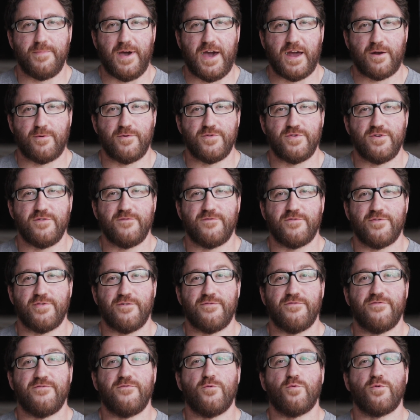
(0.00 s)
back with you for the
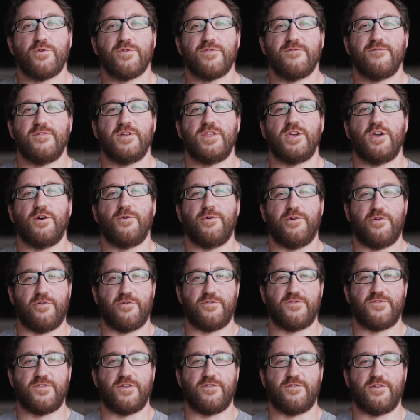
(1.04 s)
fourth video in
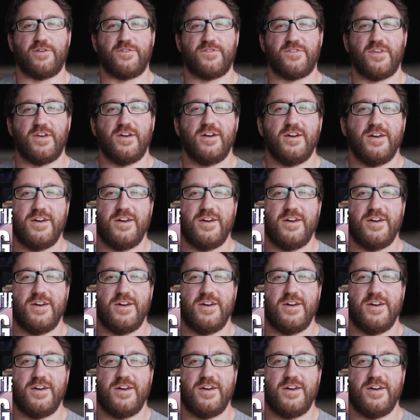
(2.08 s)
our series,